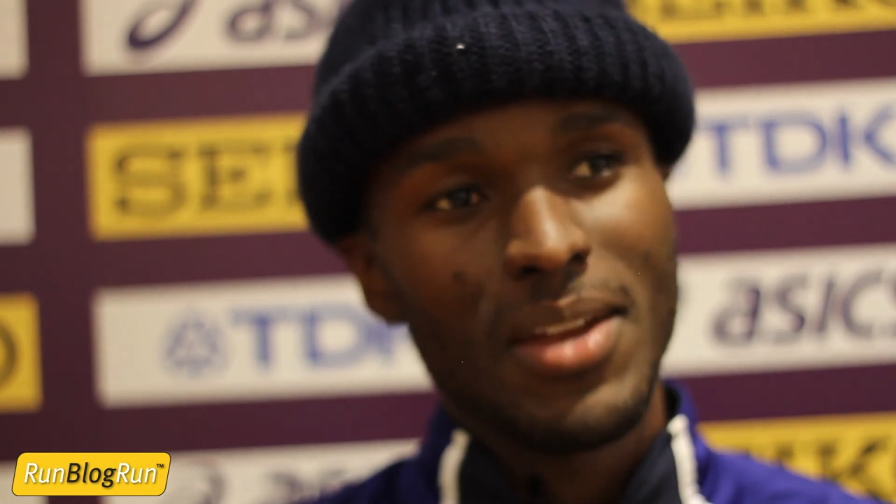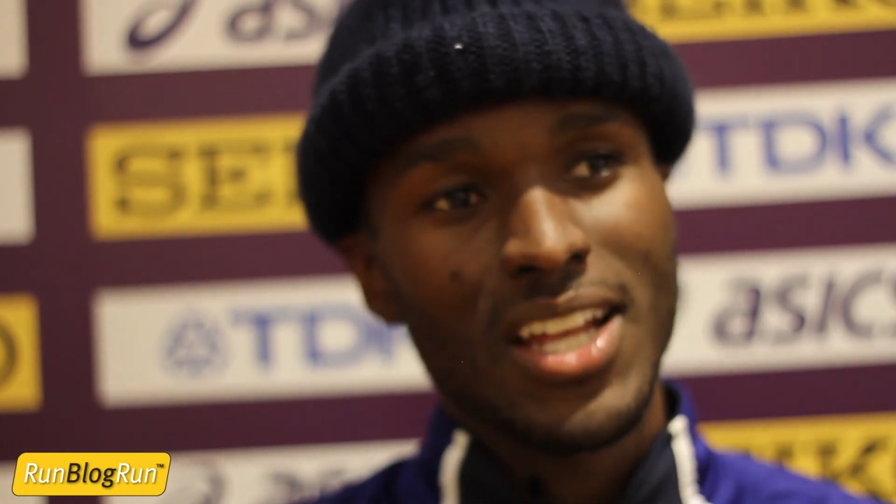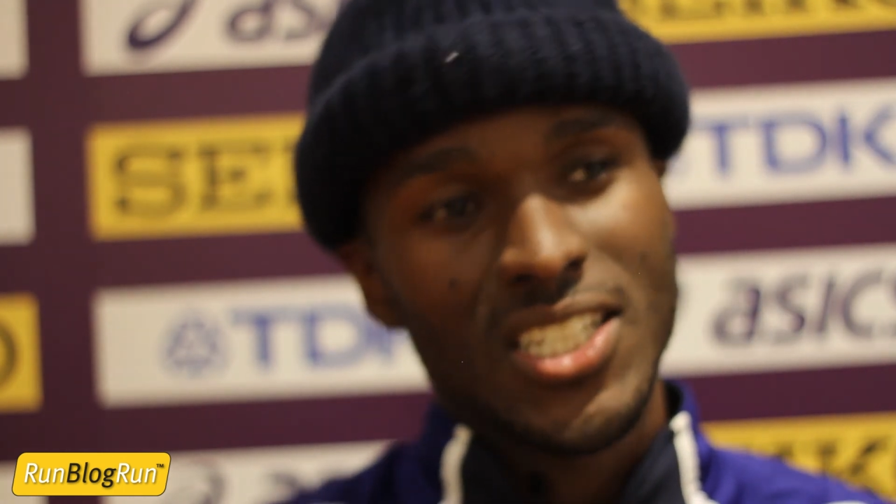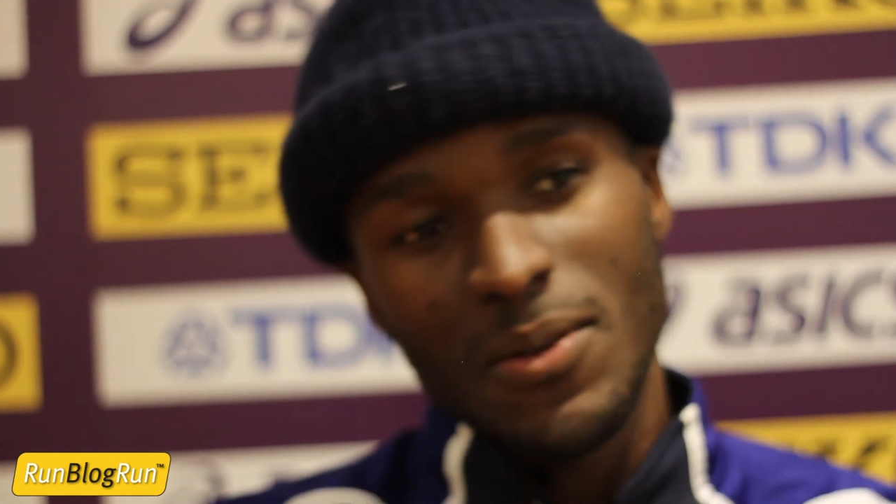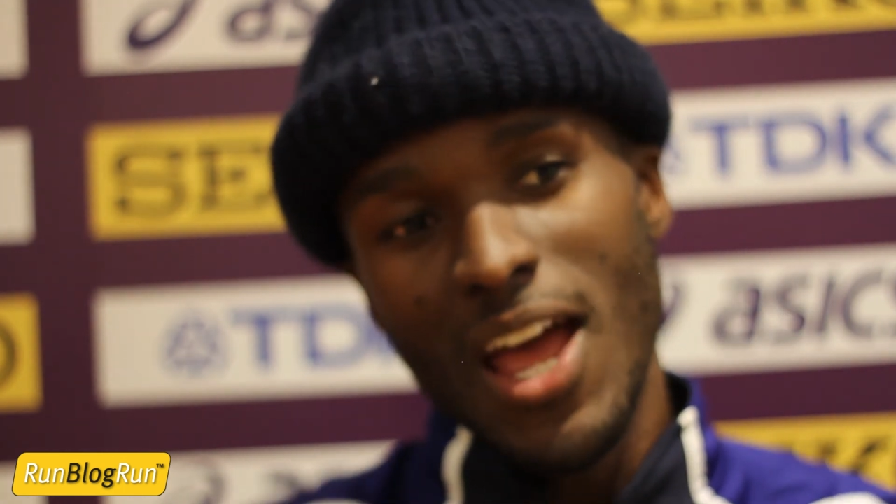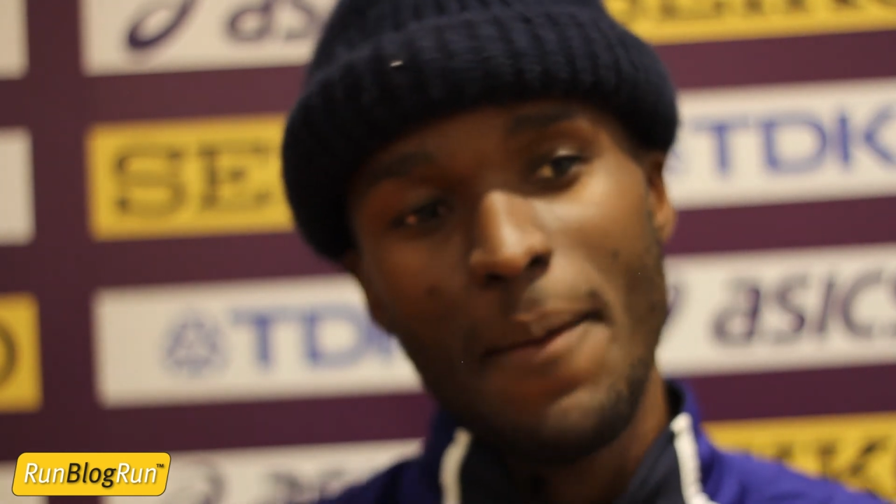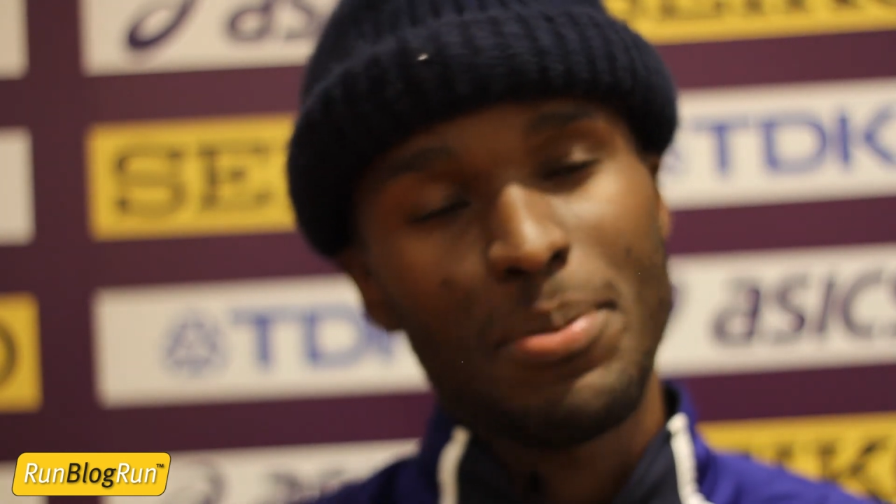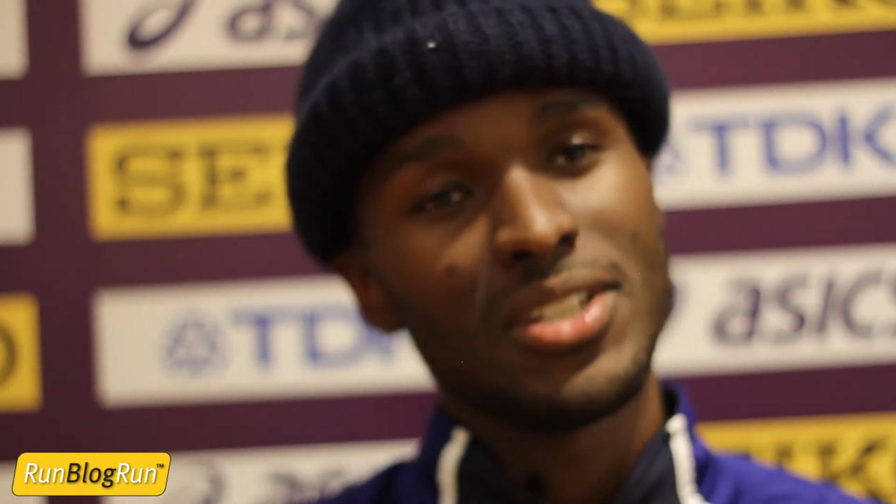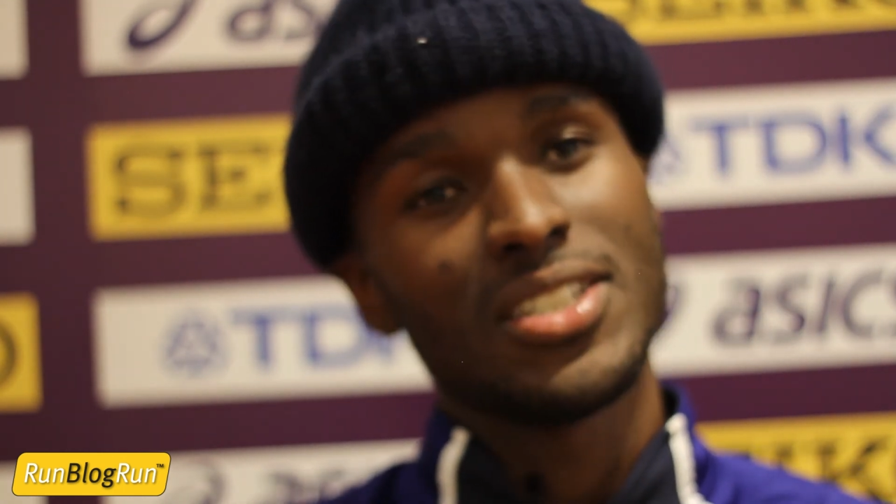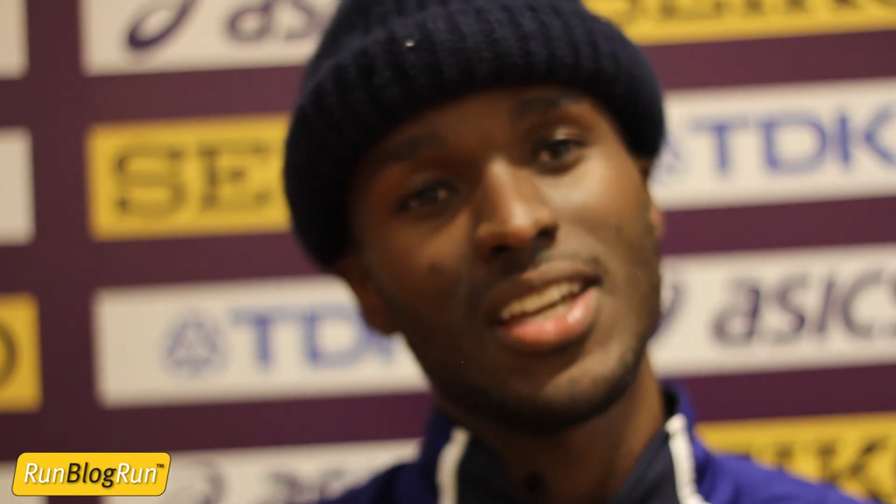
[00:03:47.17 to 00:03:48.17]
man, I just, I
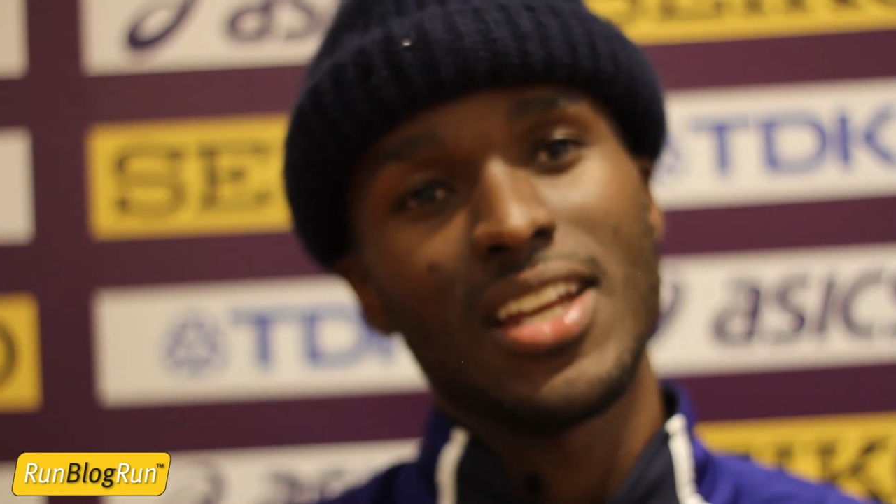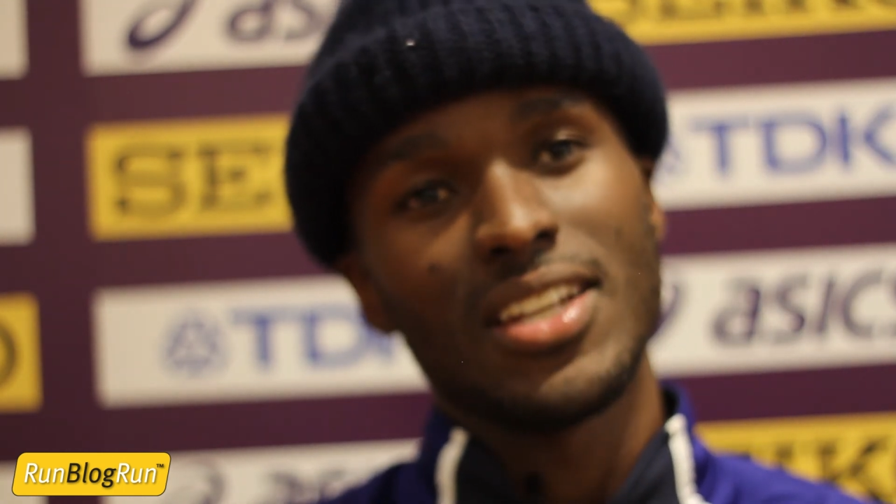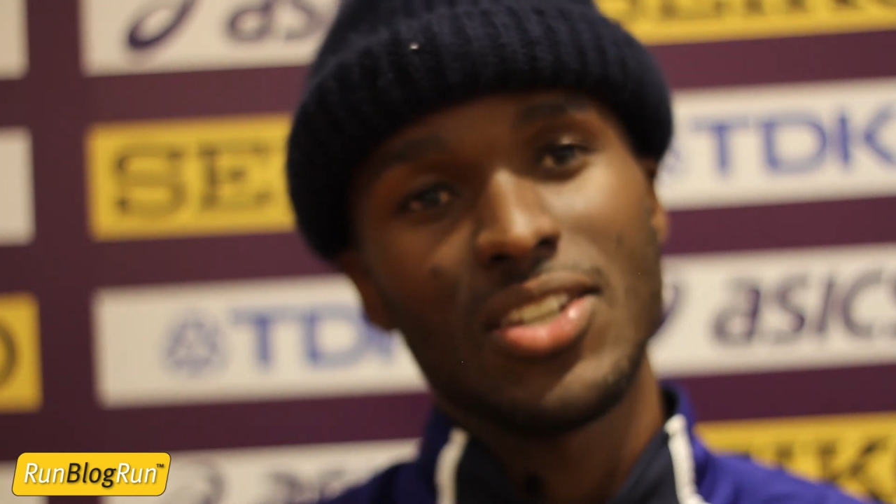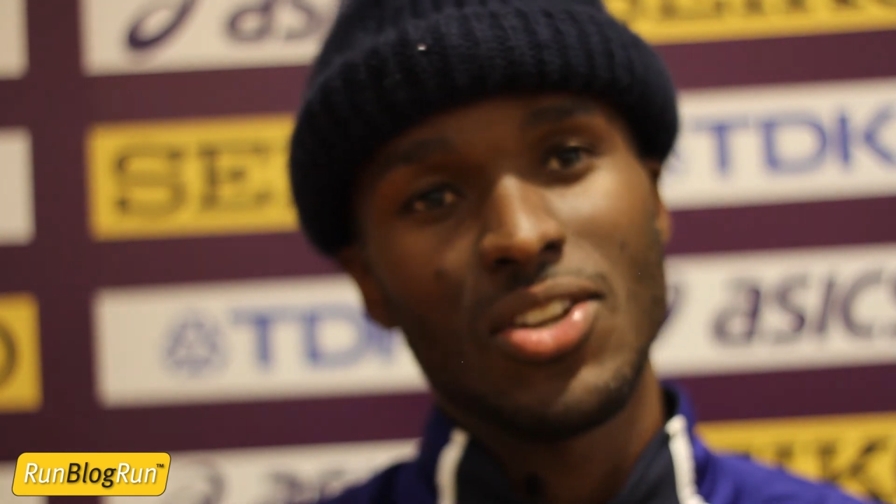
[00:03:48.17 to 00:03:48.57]
appreciate it.